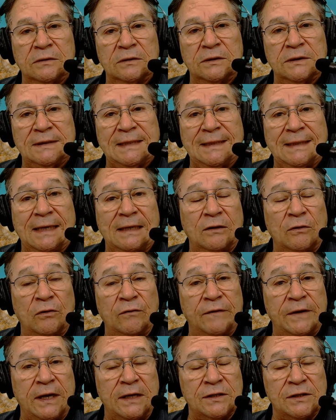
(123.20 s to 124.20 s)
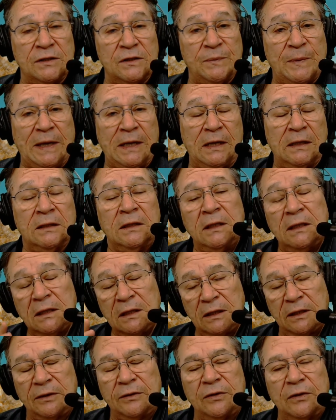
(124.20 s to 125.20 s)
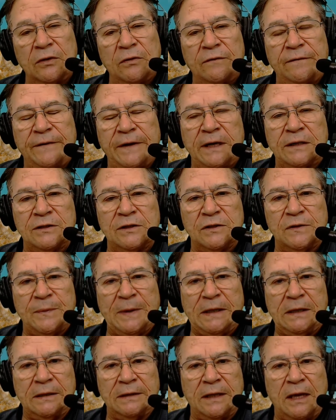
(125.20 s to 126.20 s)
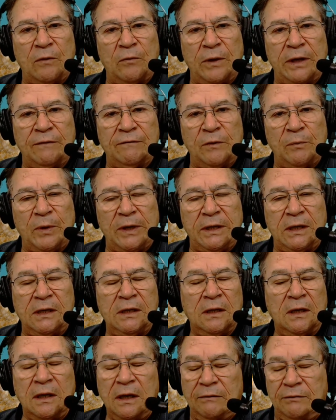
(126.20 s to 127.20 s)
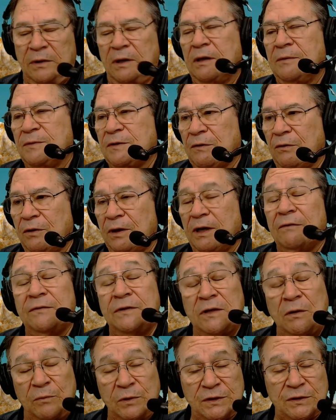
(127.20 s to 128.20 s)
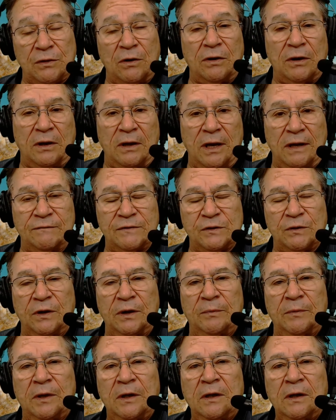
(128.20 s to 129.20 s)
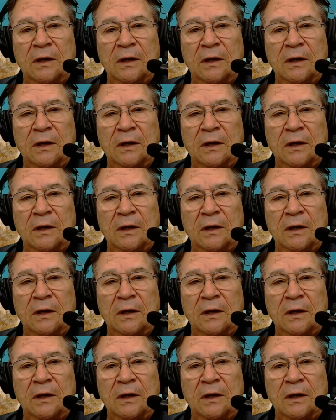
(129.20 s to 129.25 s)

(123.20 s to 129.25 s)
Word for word: see that notifications bell, click on the notifications bell, and that way everybody, every, I'm sorry, every time we start a live stream,